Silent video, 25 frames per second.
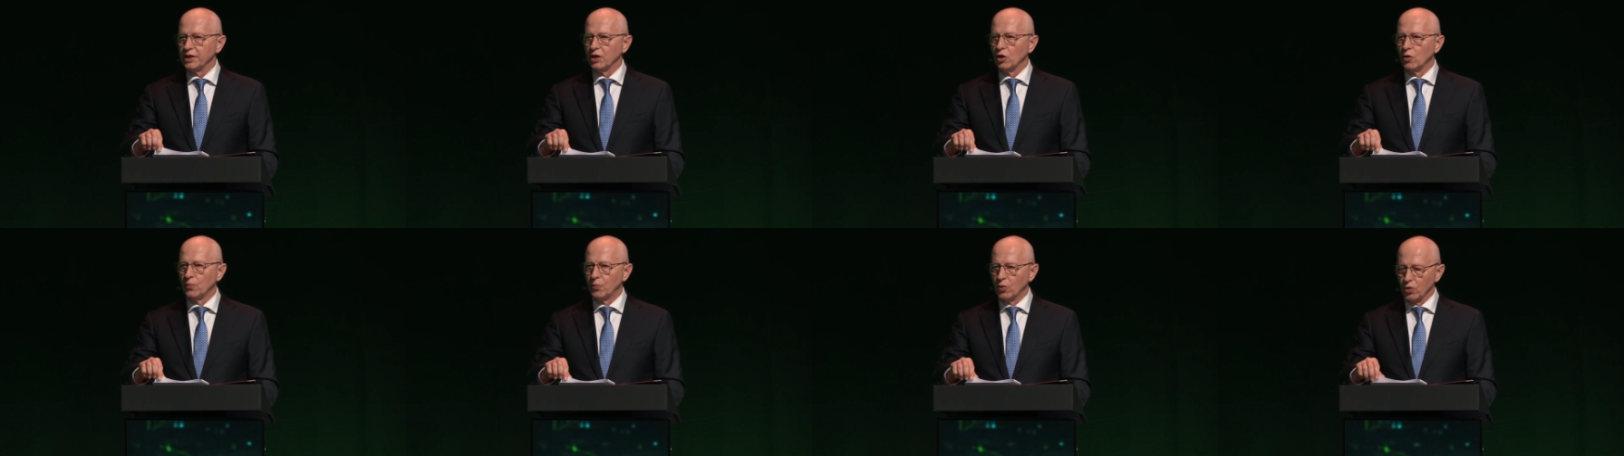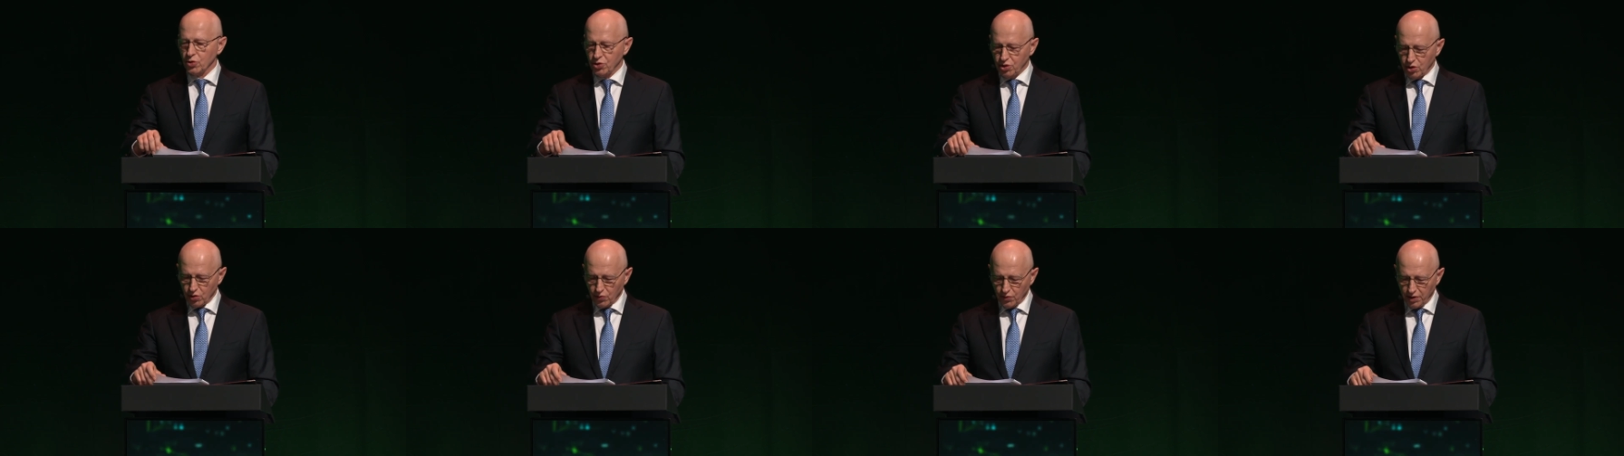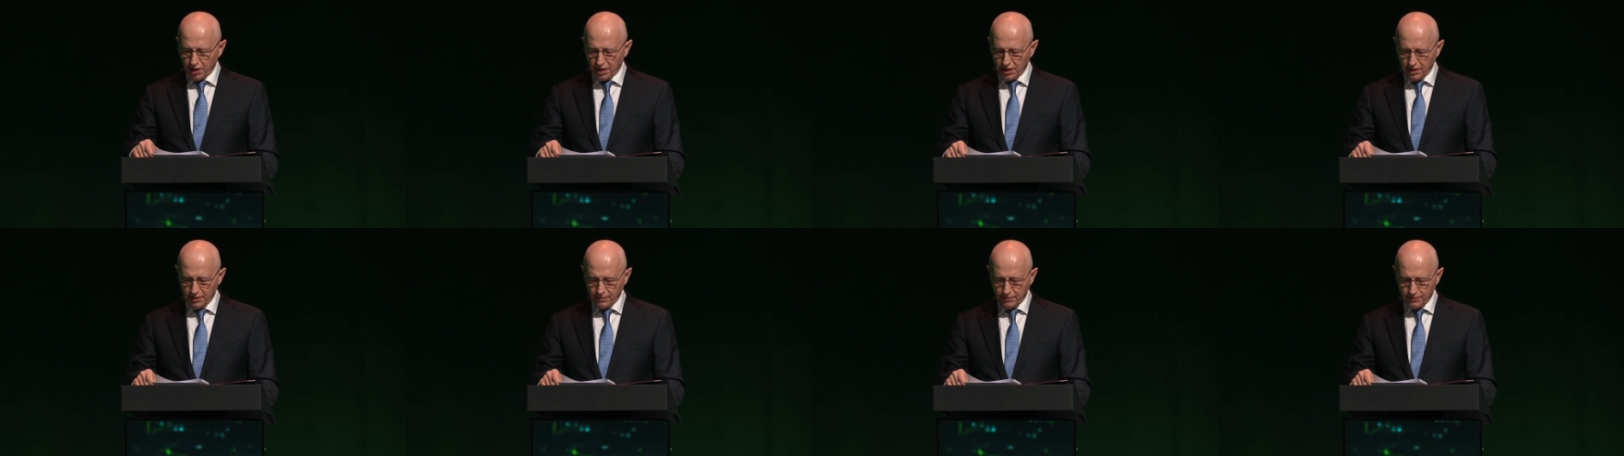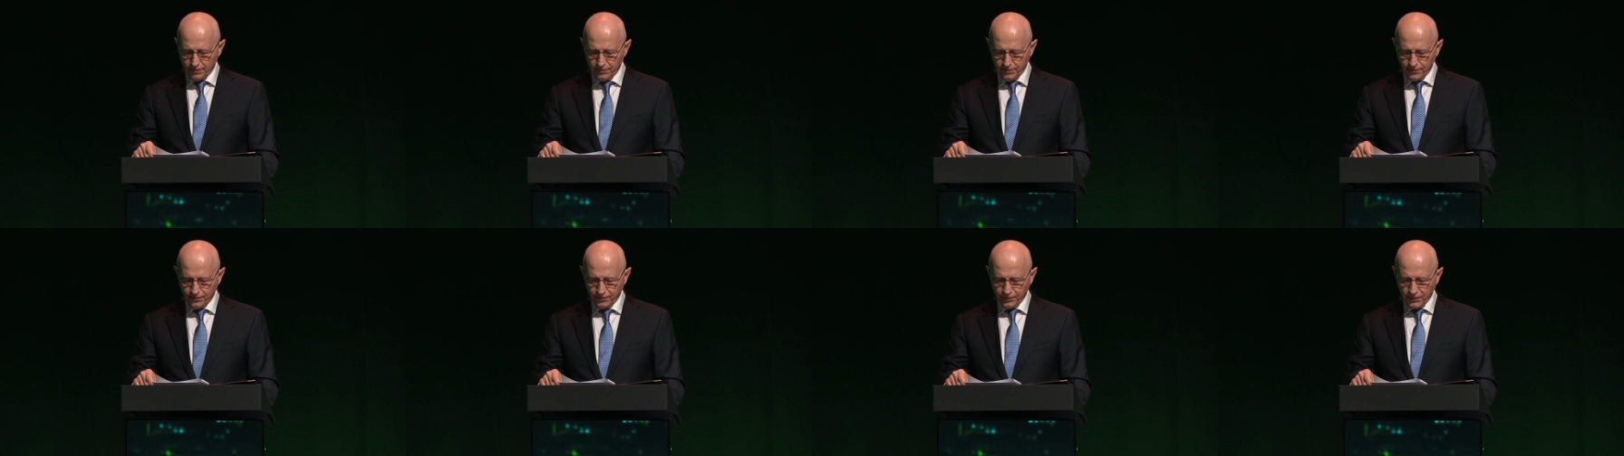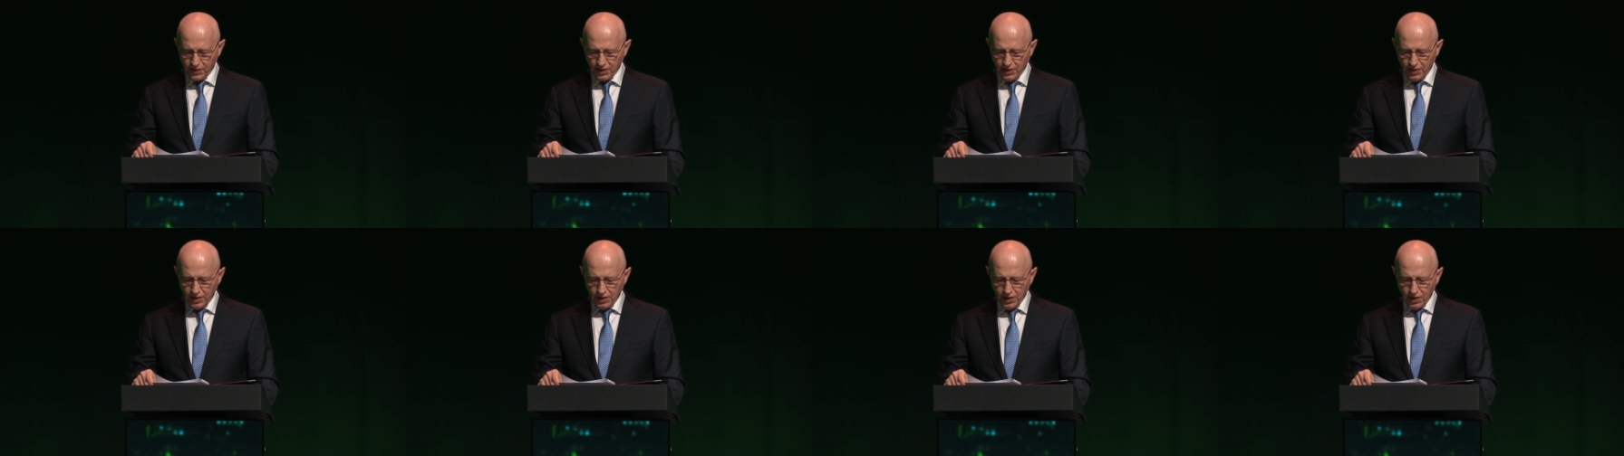opportunity
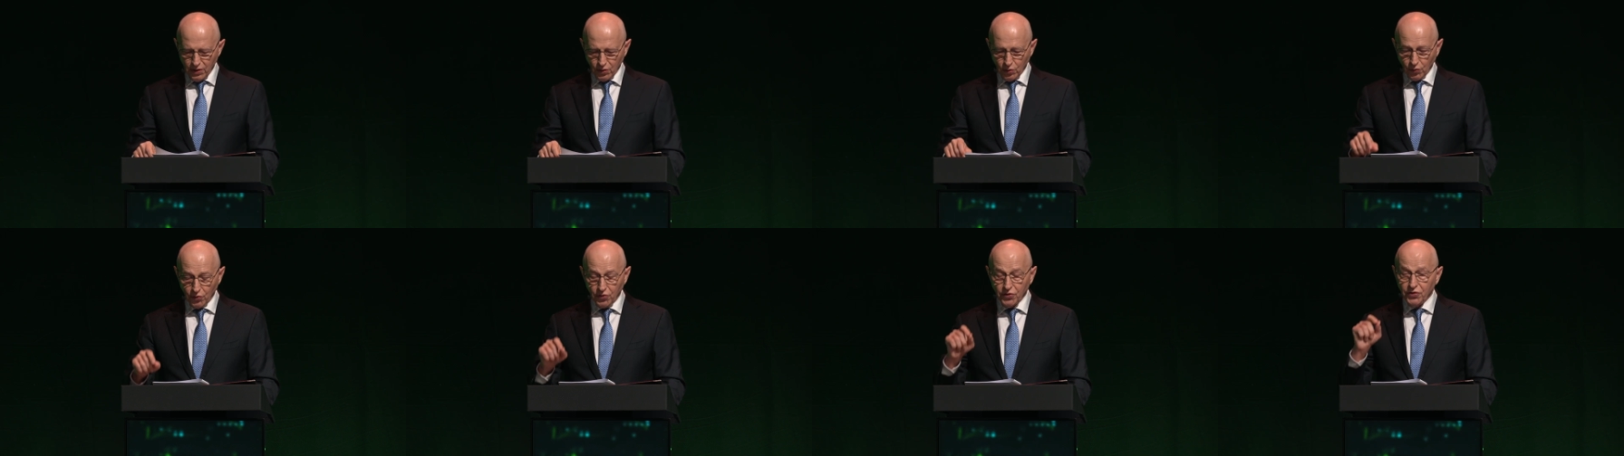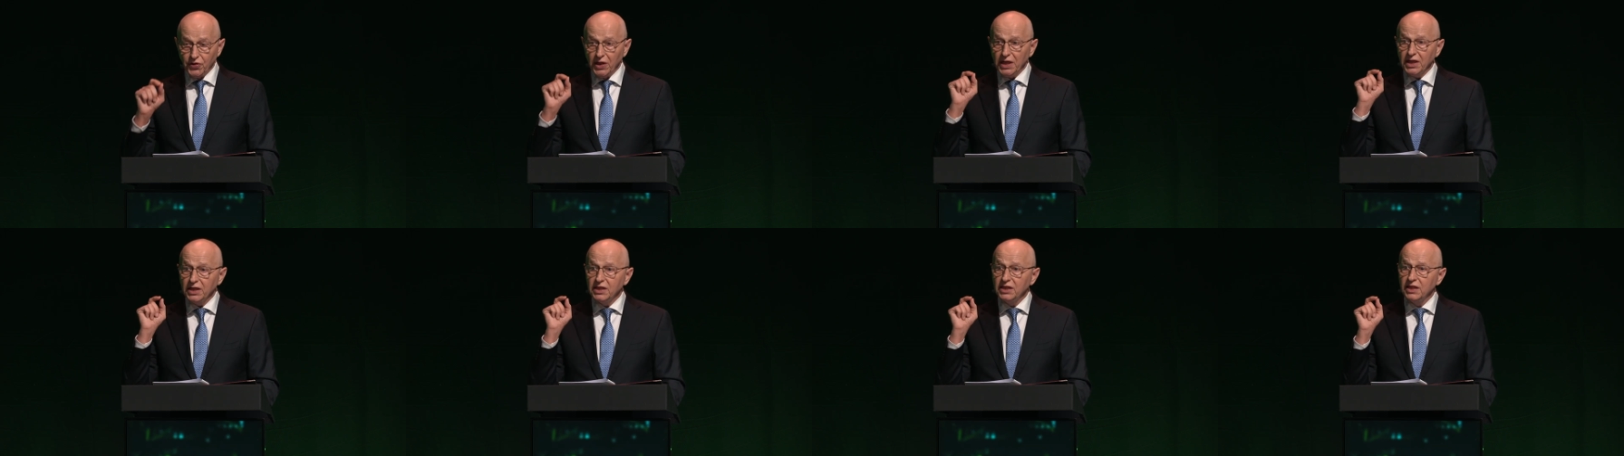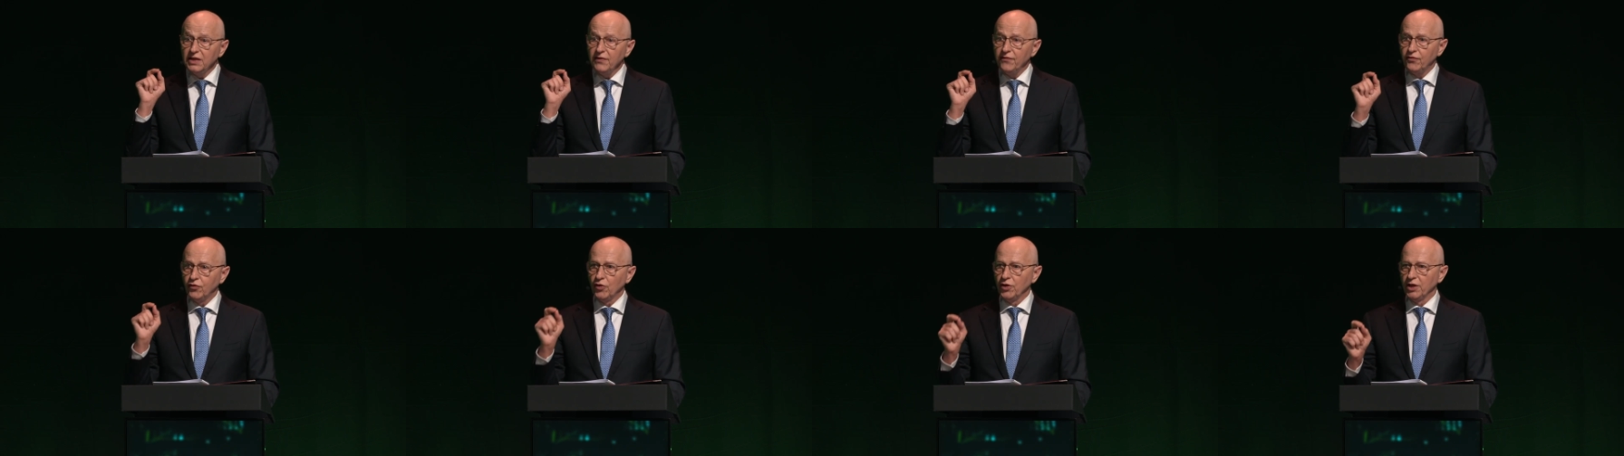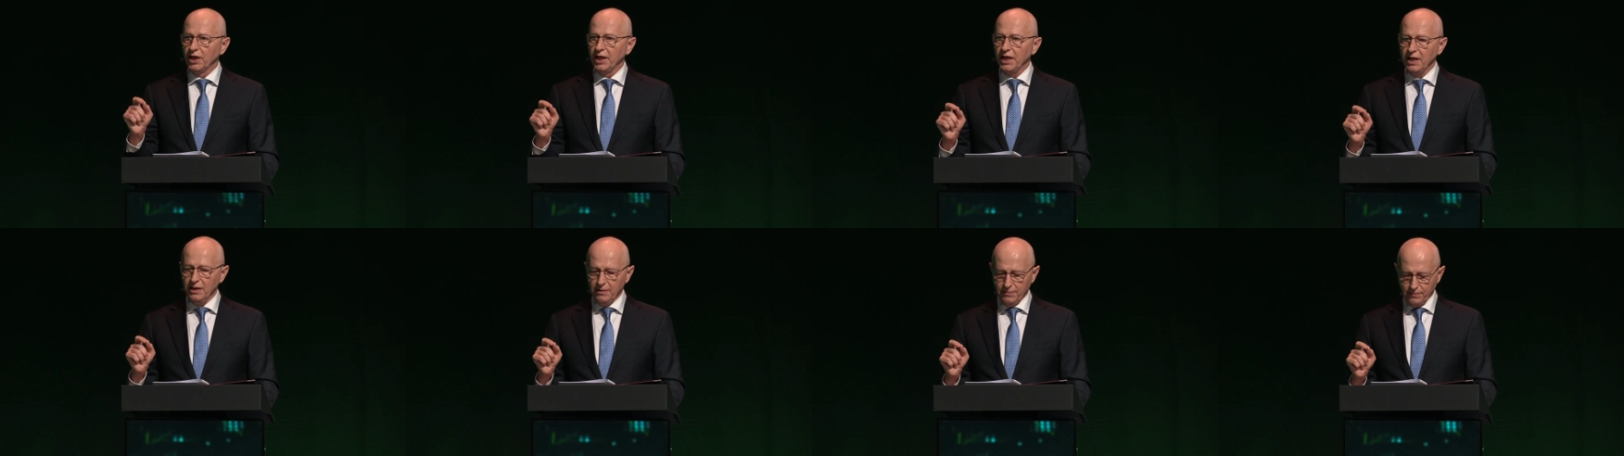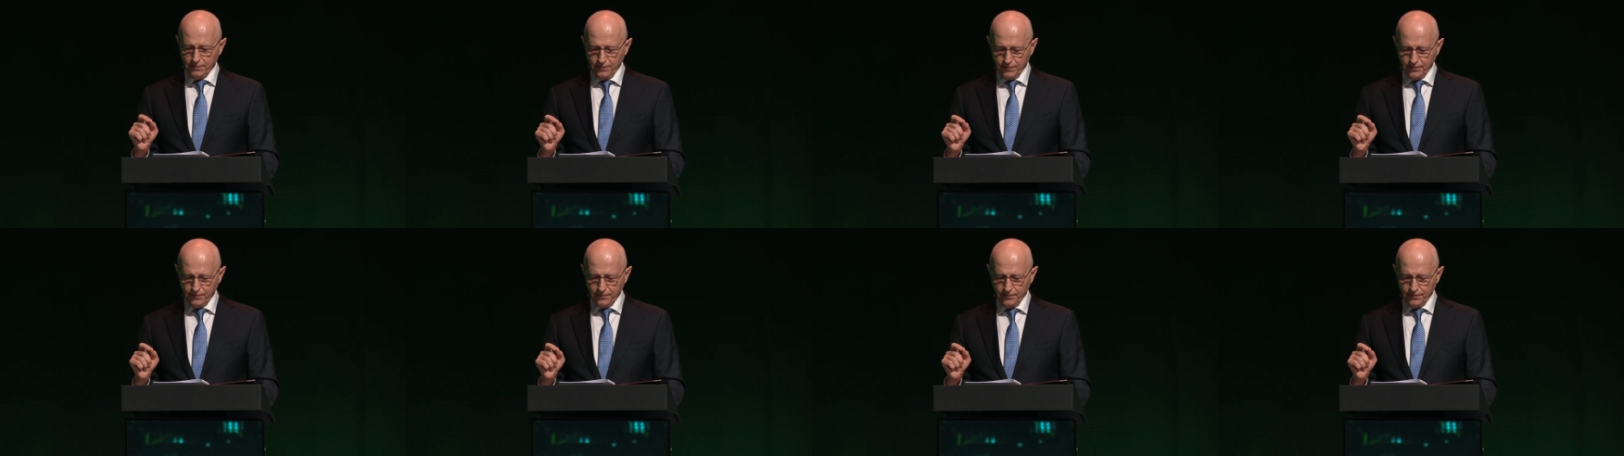to think differently,